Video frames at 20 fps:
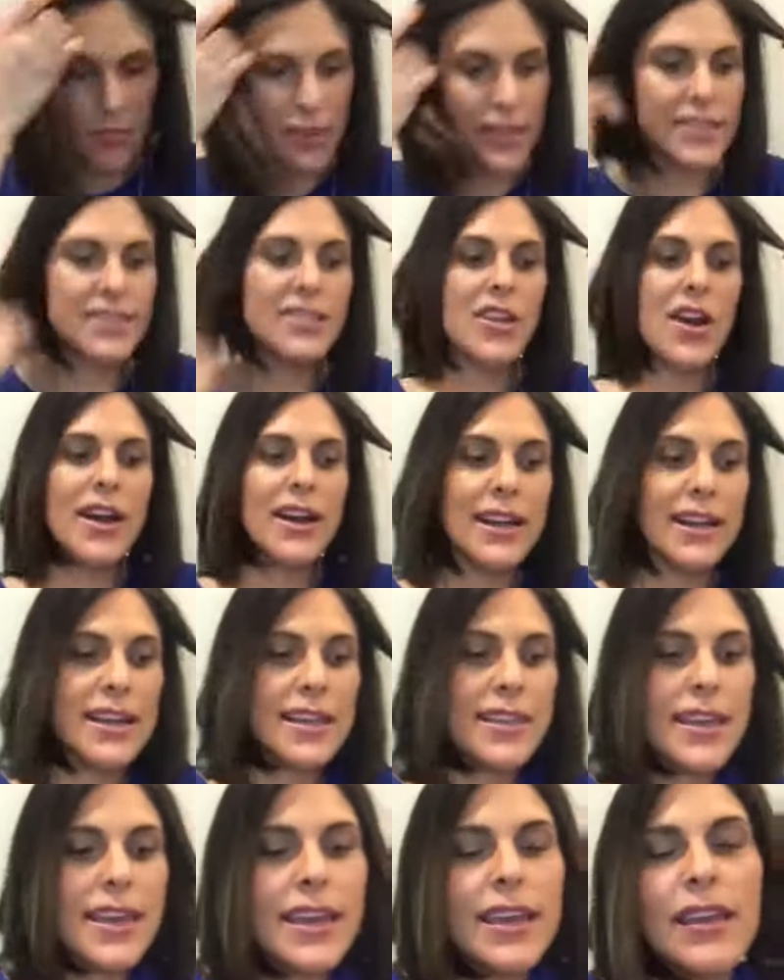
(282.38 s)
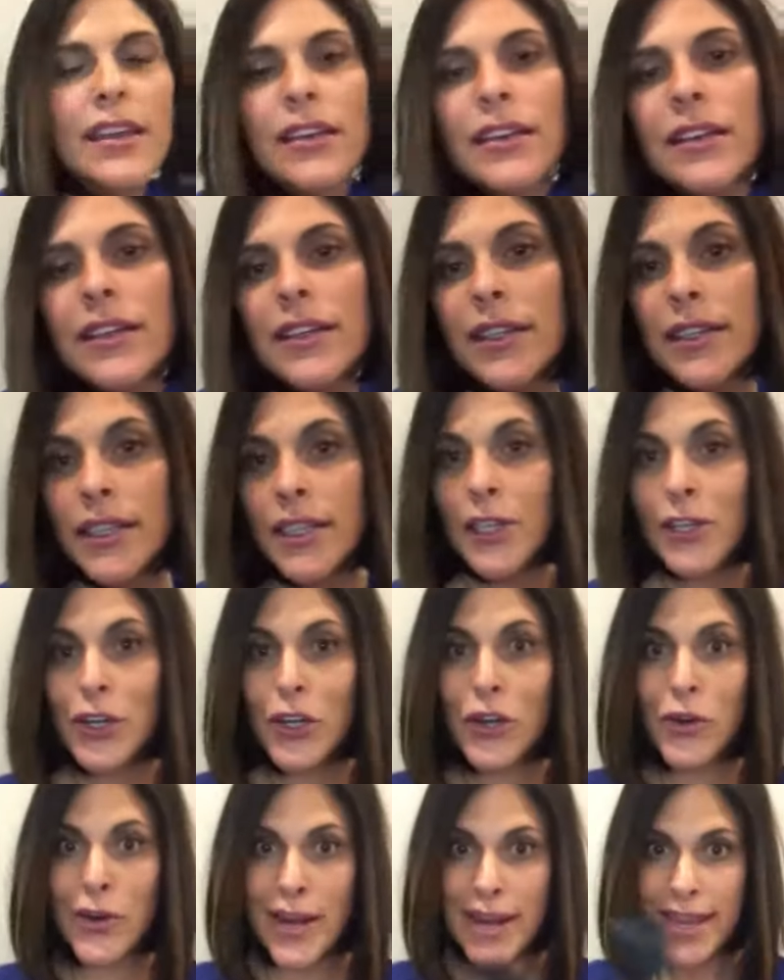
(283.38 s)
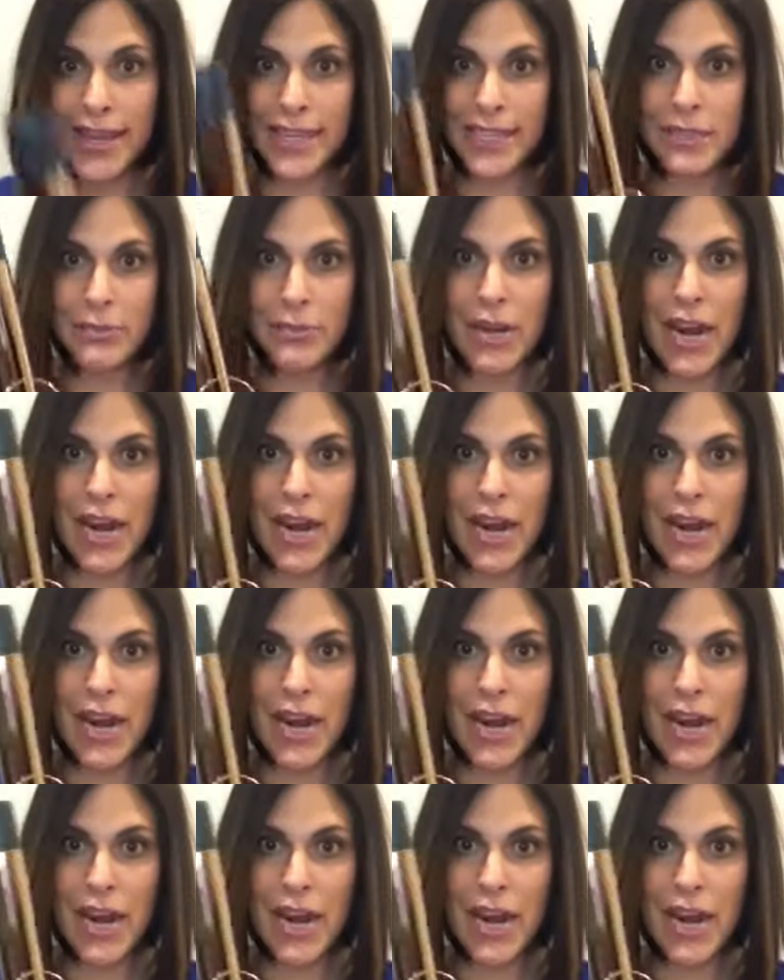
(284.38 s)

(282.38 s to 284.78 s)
It's not anything grand,